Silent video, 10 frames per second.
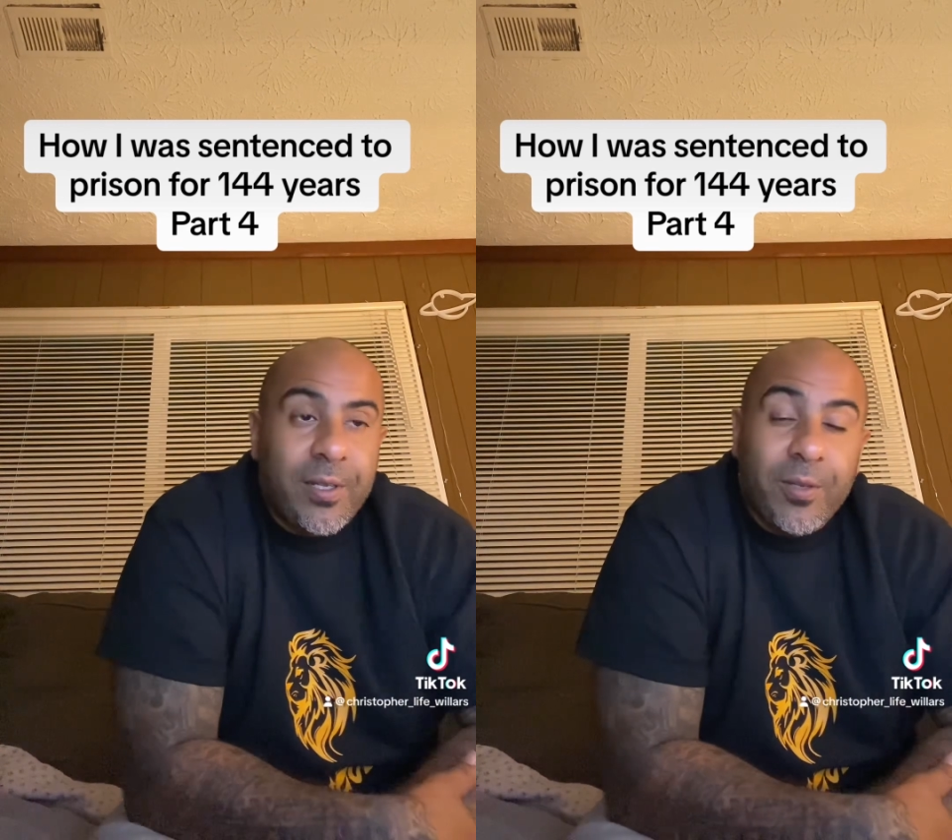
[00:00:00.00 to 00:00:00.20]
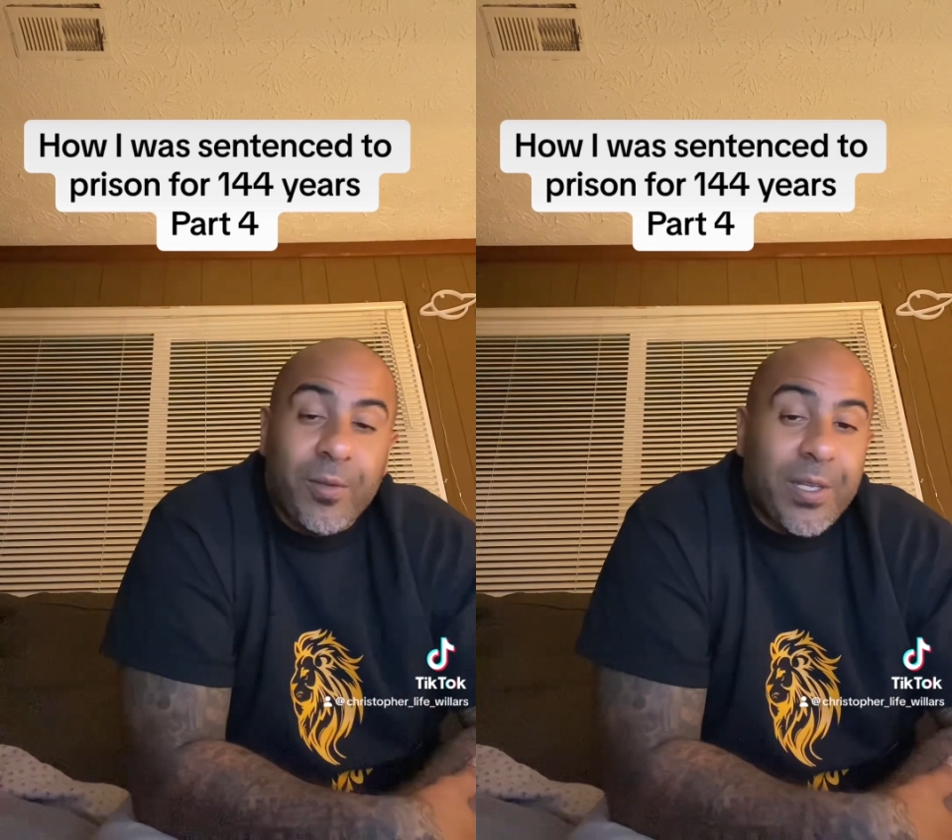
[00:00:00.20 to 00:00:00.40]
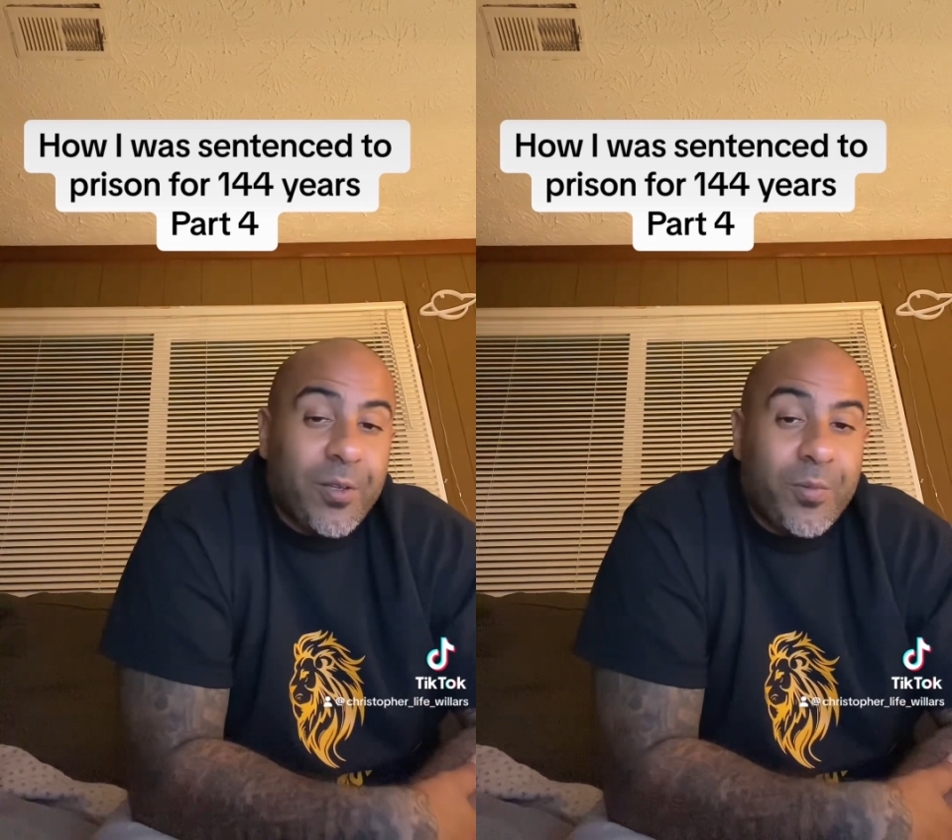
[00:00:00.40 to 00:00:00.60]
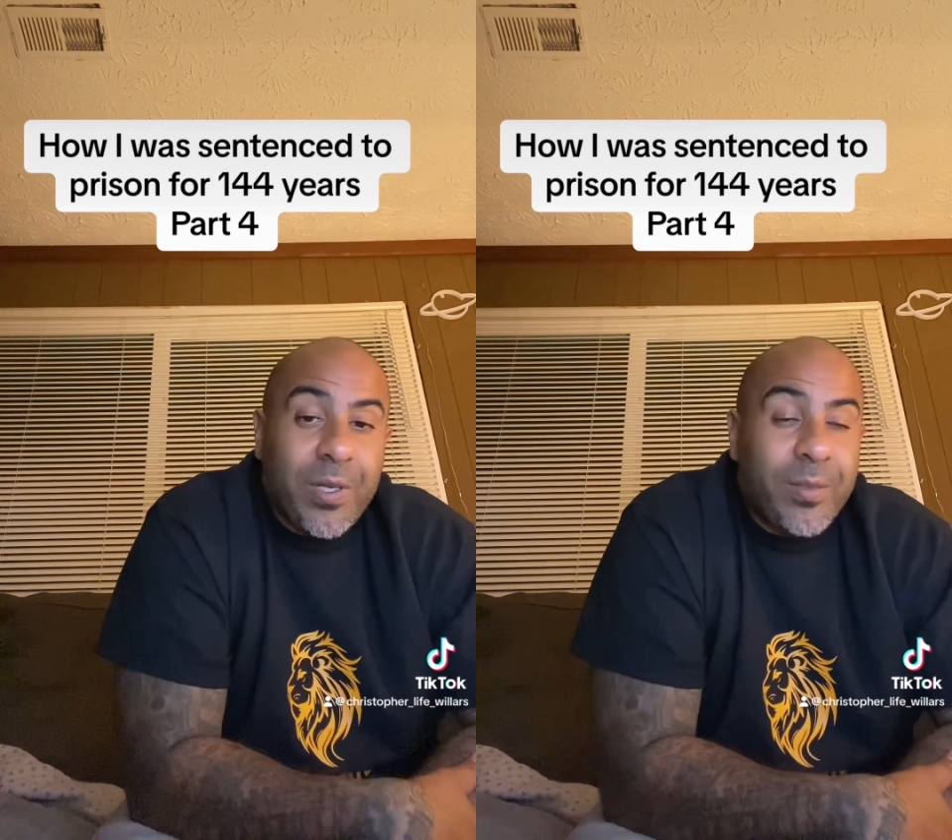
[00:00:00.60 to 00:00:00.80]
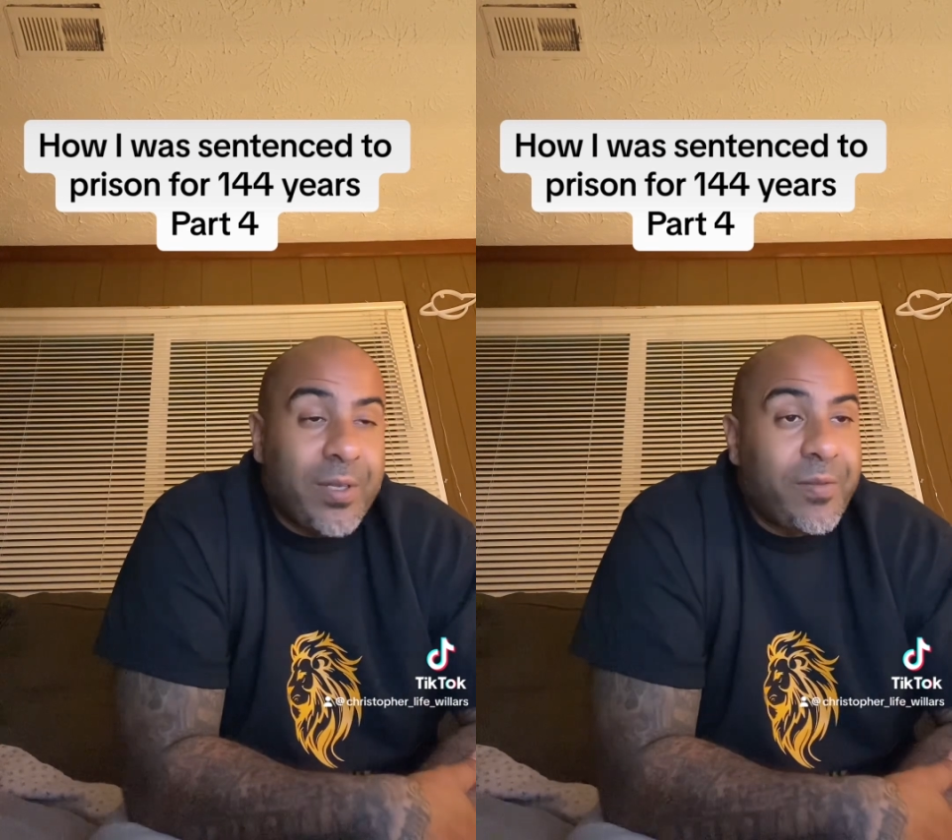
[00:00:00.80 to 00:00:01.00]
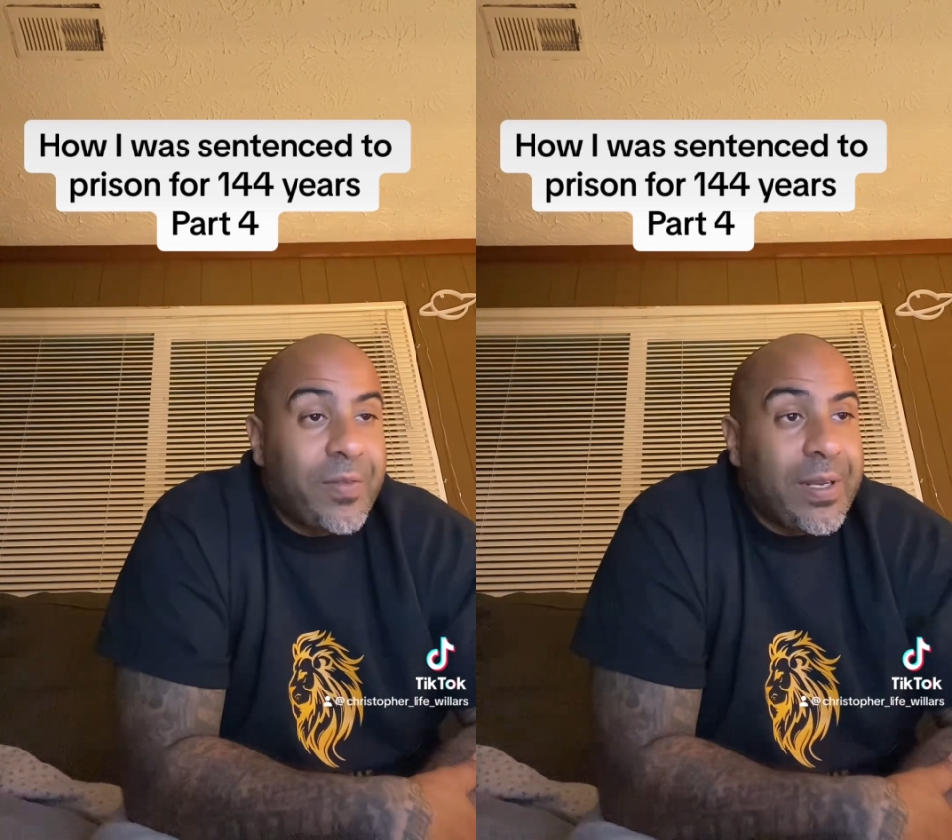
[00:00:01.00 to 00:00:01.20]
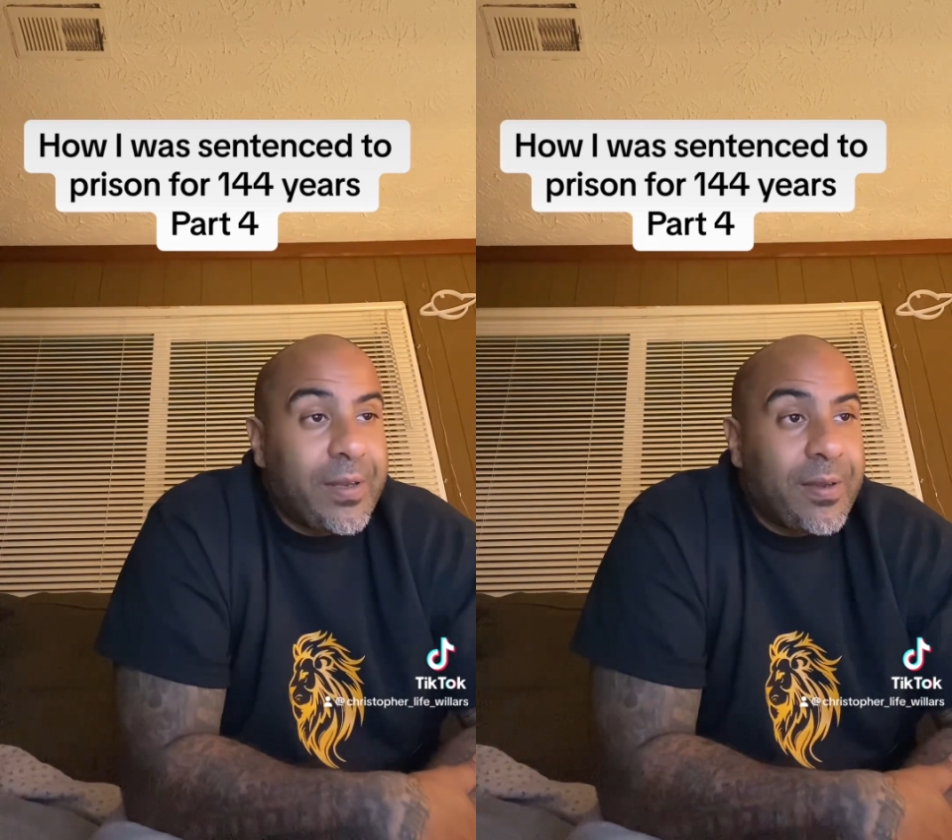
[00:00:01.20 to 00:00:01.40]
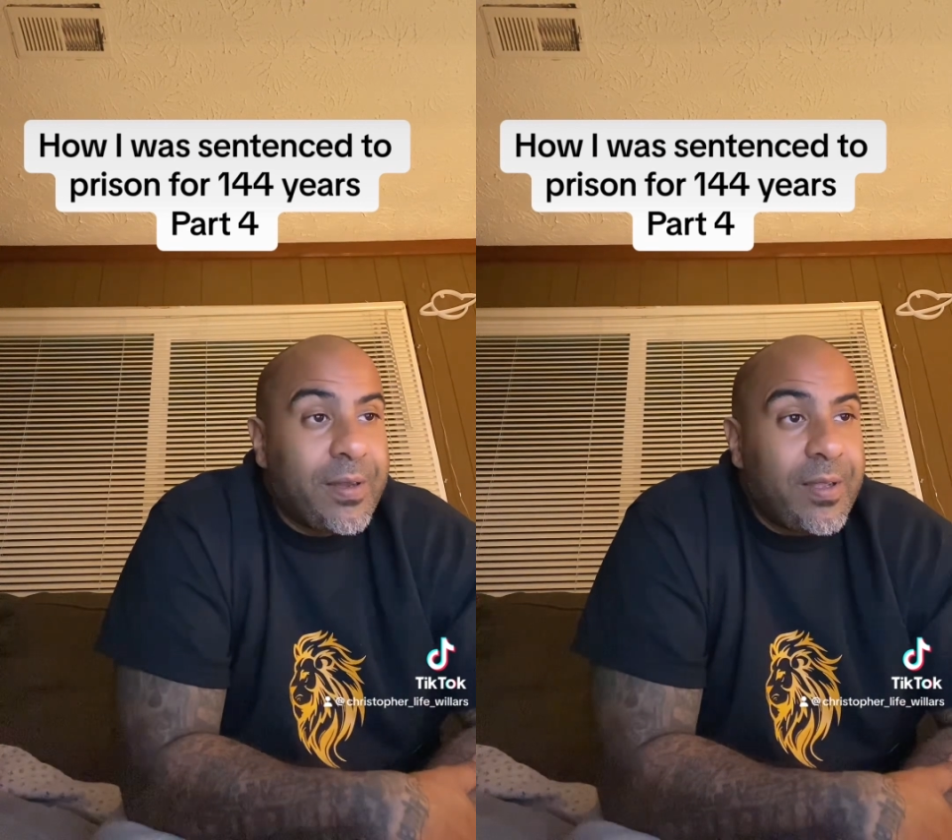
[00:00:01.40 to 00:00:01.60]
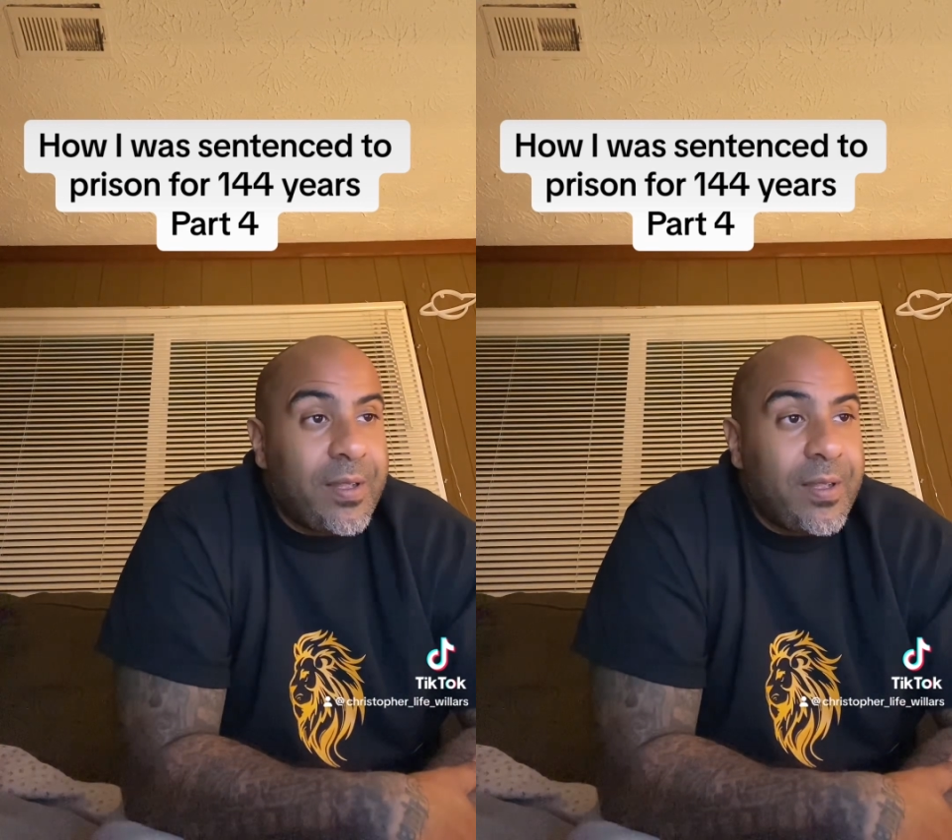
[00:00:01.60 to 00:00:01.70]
Don't get no public defender.